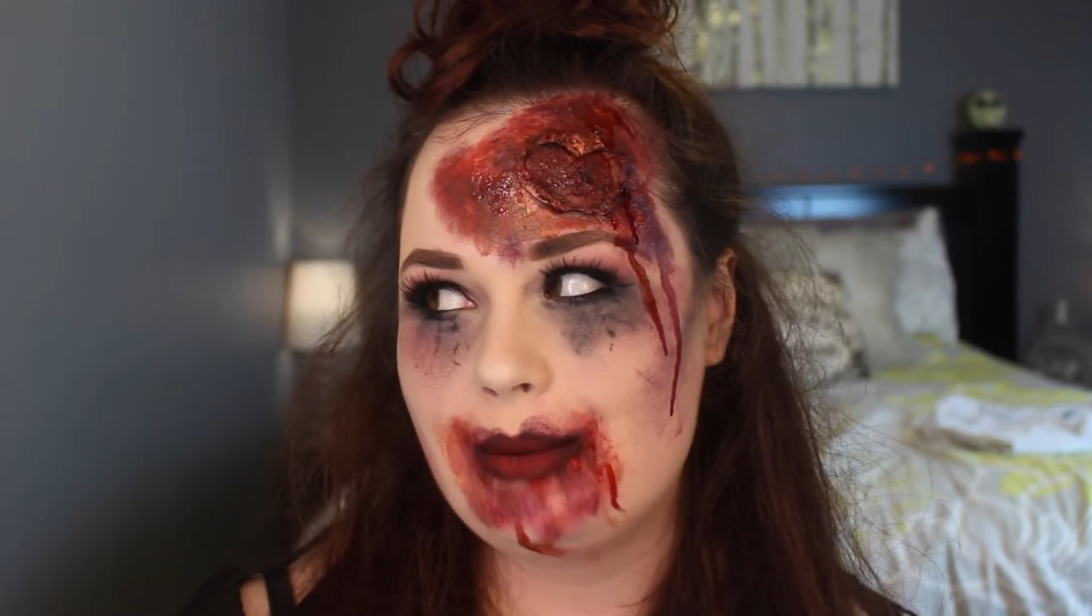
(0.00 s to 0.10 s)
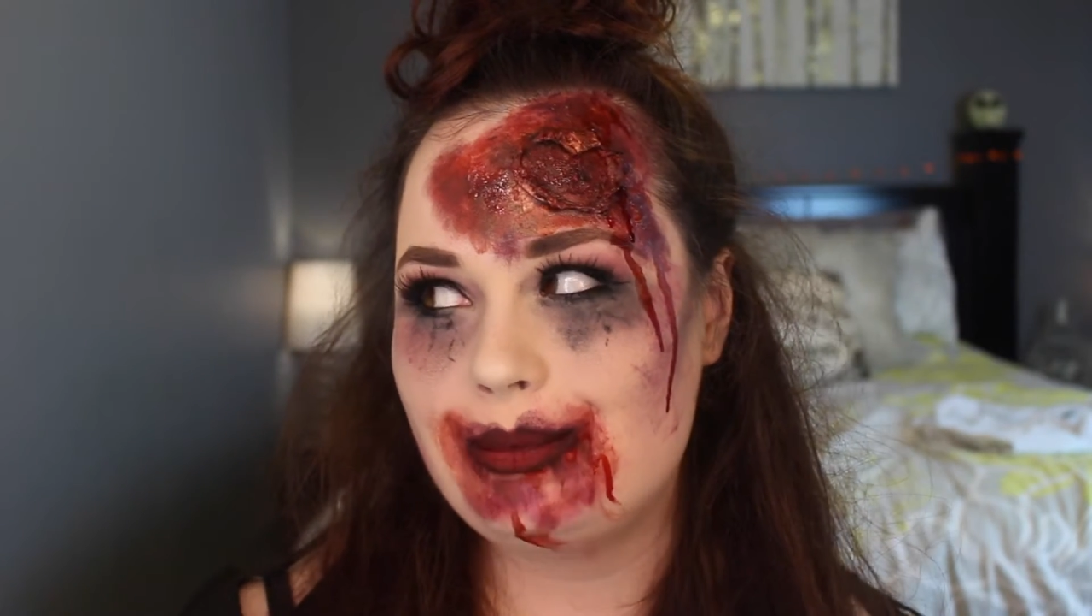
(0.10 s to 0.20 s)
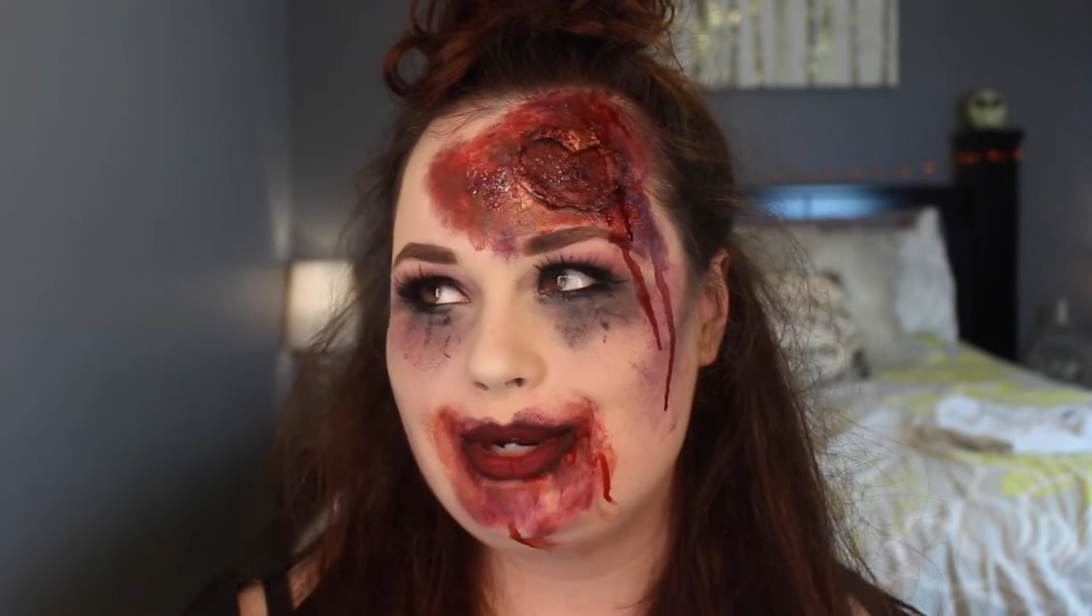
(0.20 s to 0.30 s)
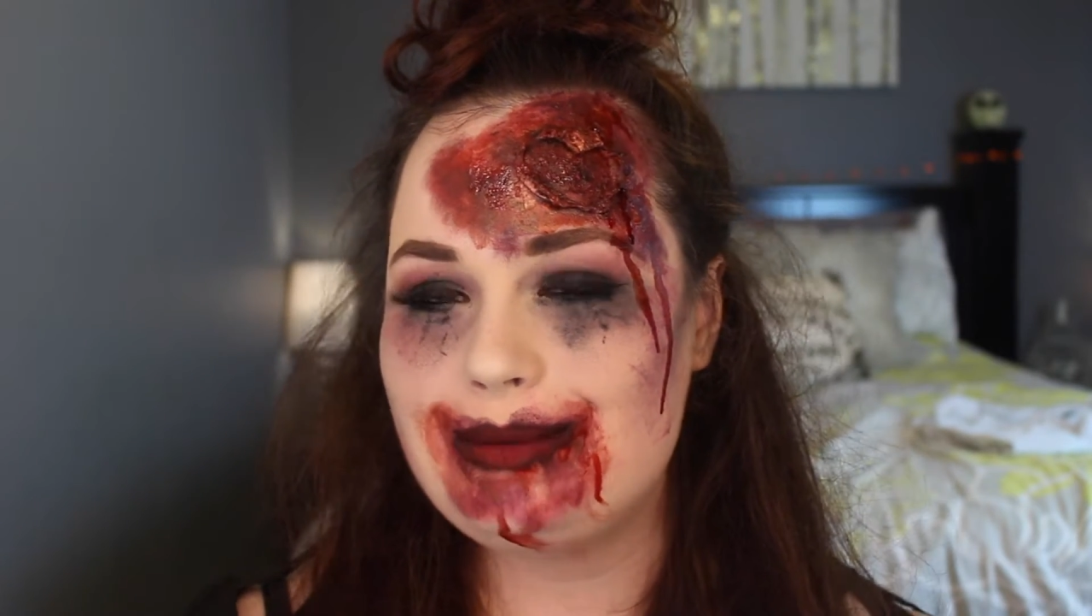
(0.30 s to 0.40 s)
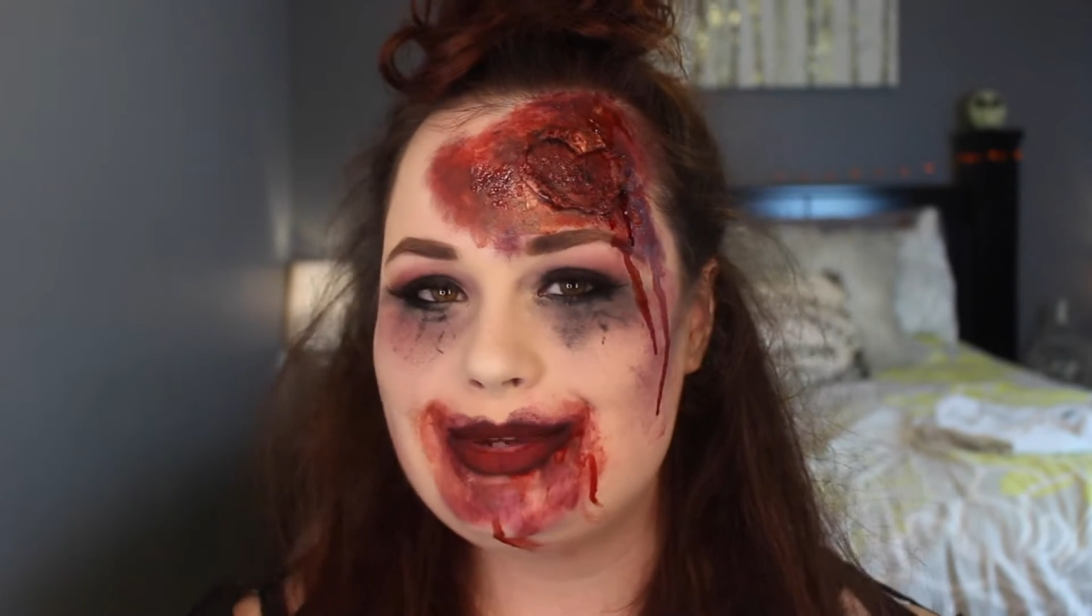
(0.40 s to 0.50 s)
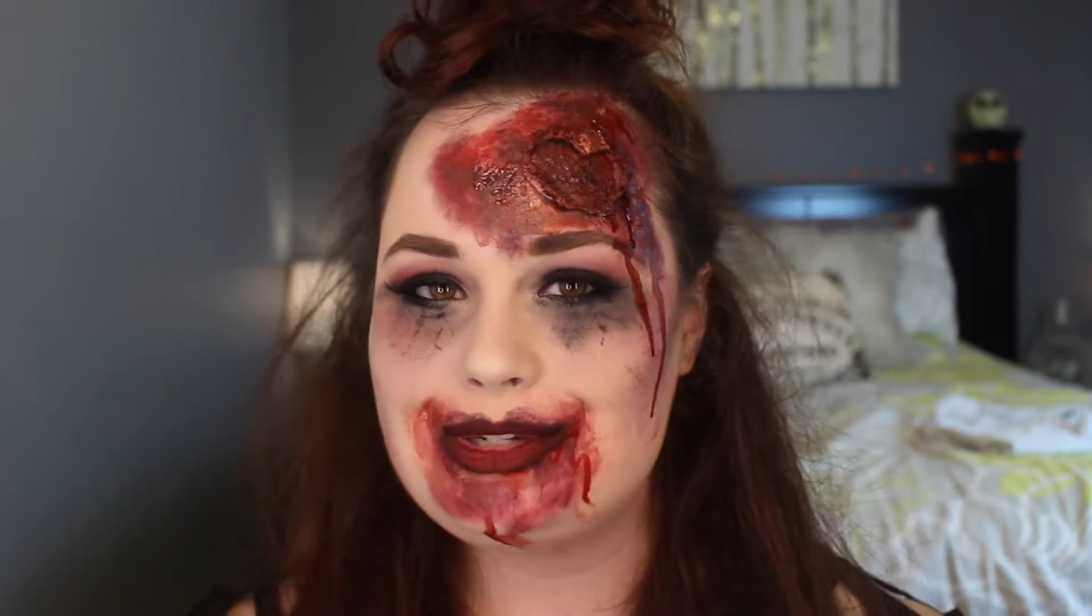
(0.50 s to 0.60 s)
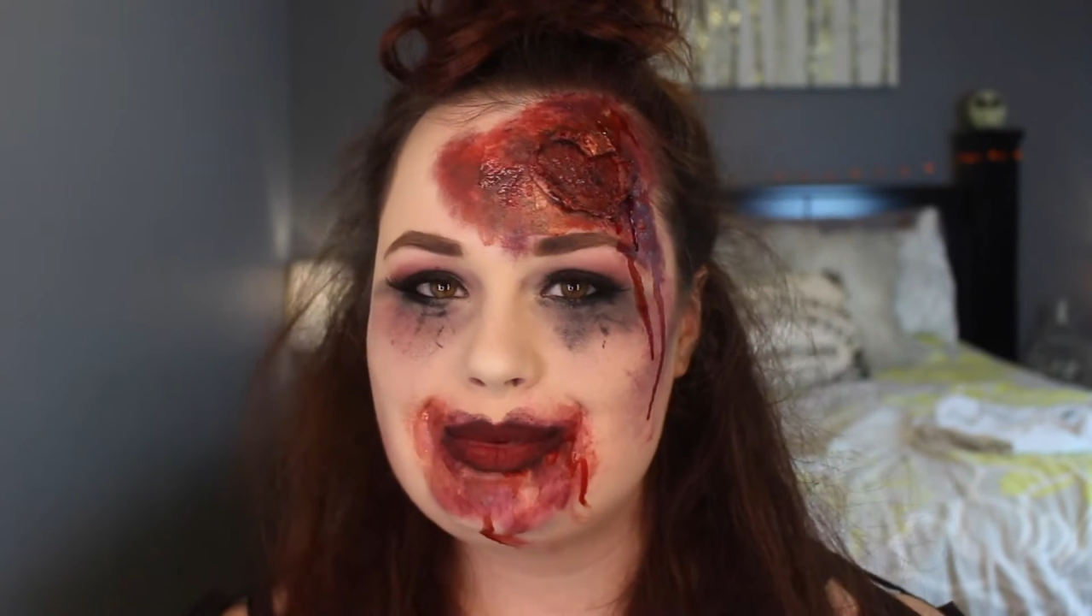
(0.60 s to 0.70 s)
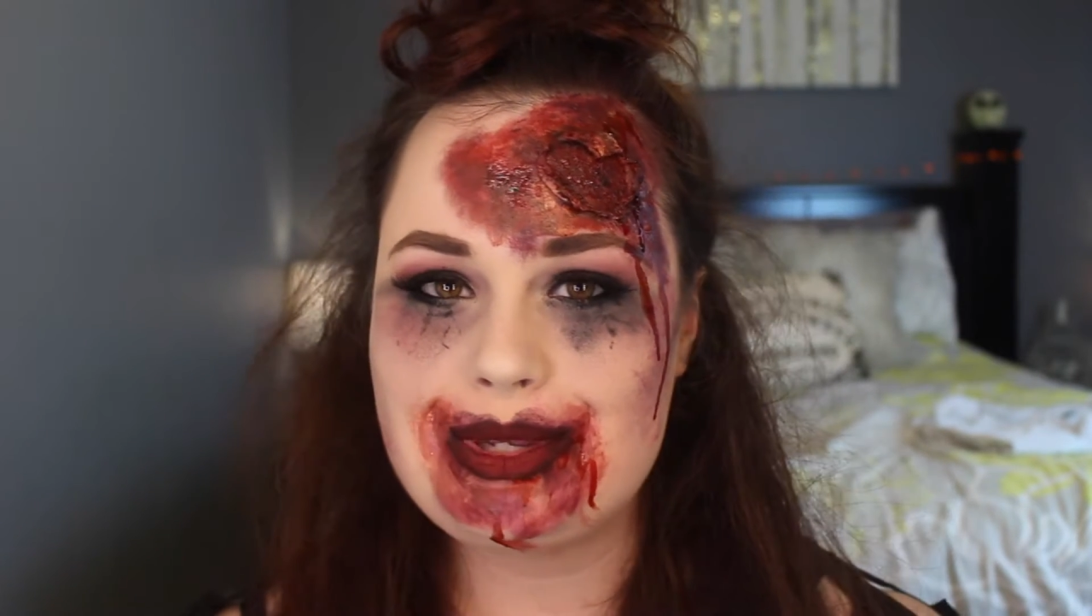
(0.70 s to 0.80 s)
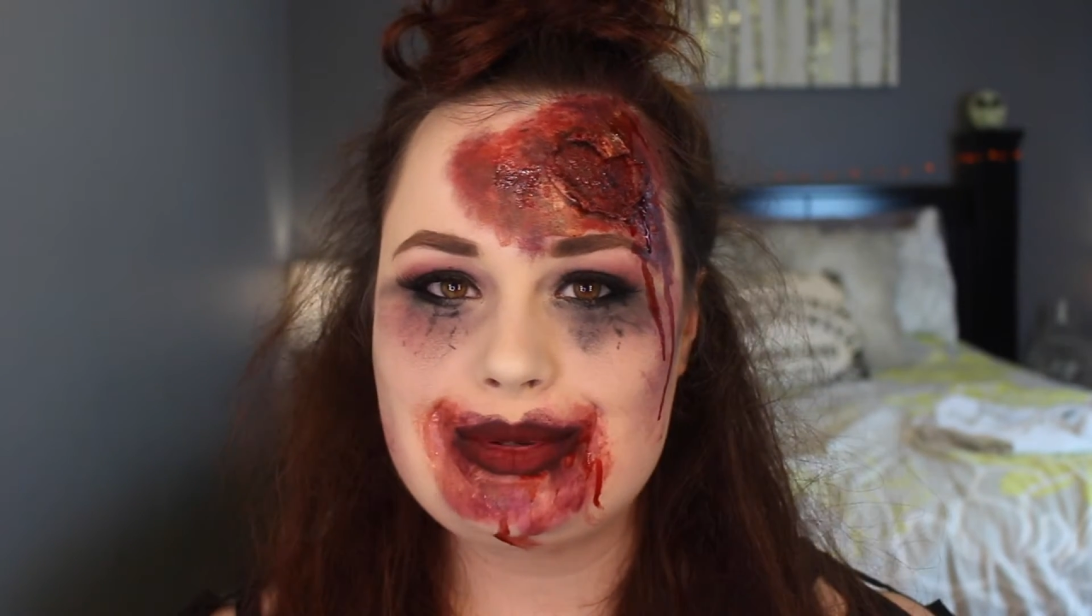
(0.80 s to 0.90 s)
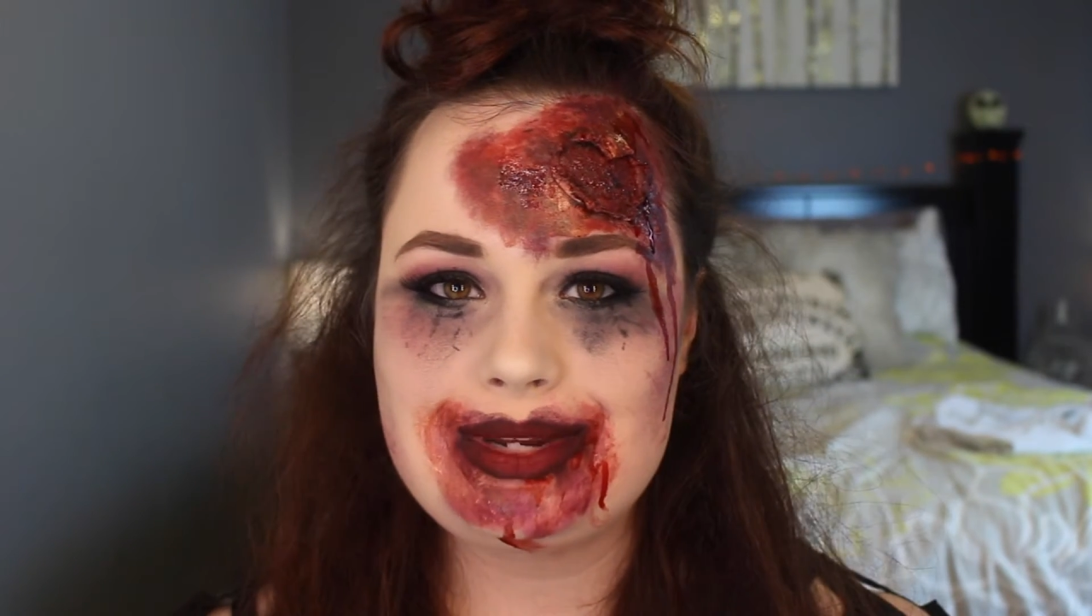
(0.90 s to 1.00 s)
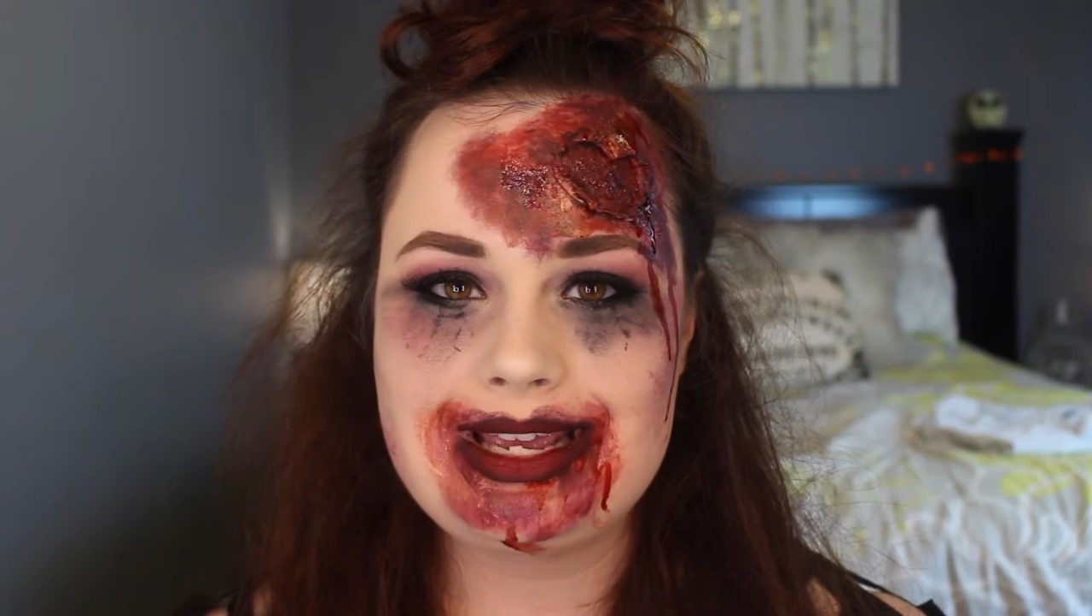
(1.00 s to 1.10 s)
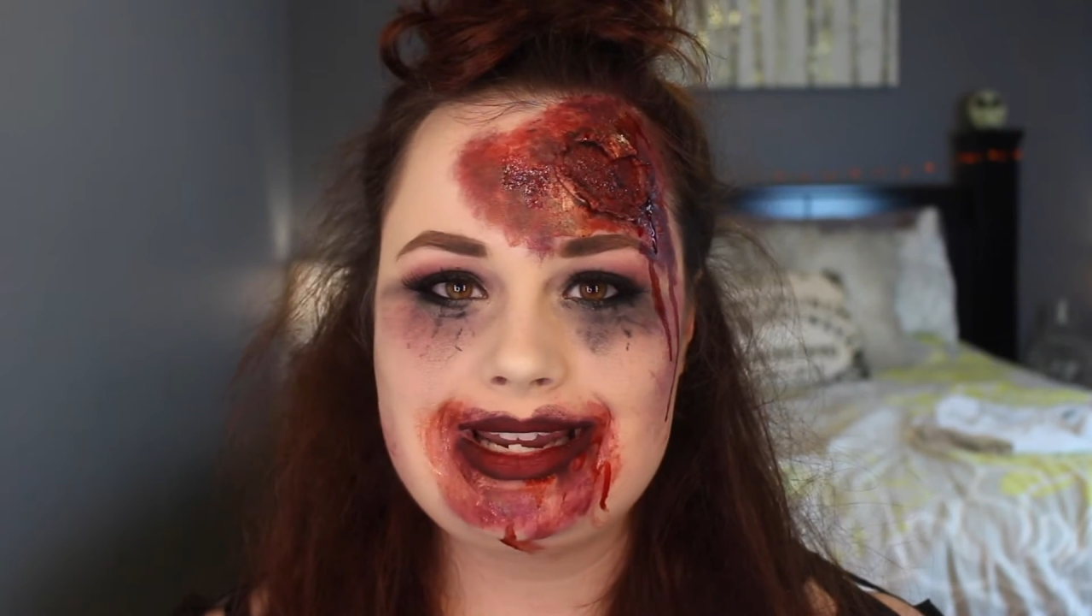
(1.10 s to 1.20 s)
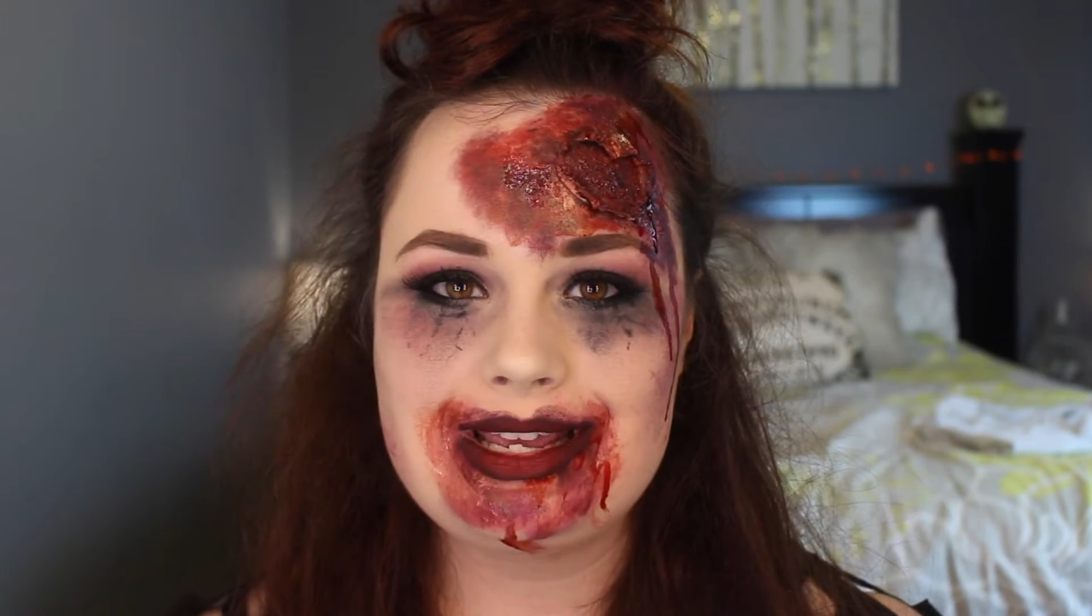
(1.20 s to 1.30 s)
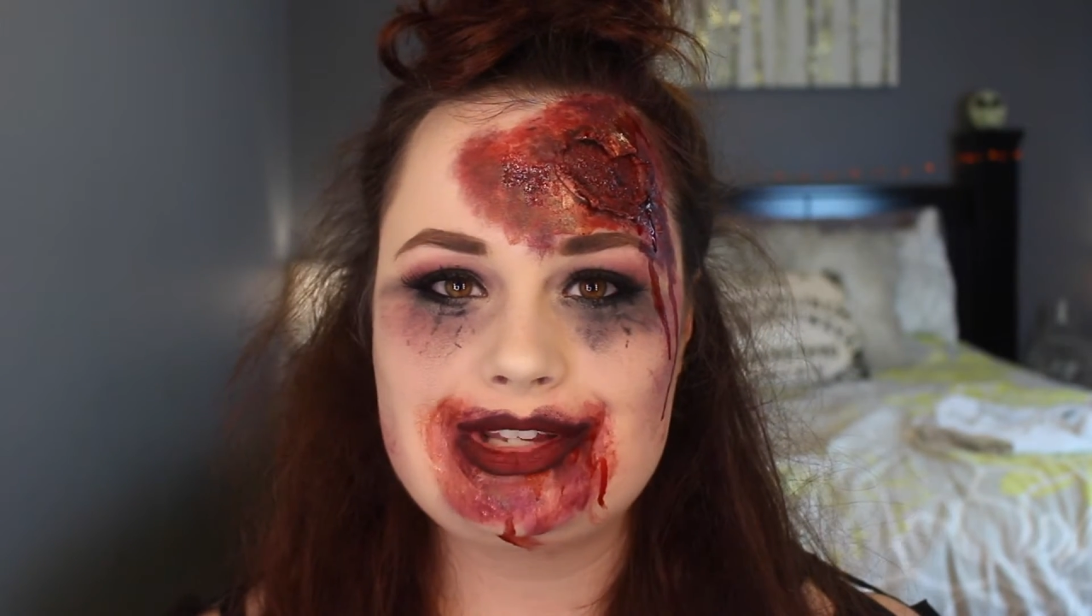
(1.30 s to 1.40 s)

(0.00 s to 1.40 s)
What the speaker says: Pretty much what you need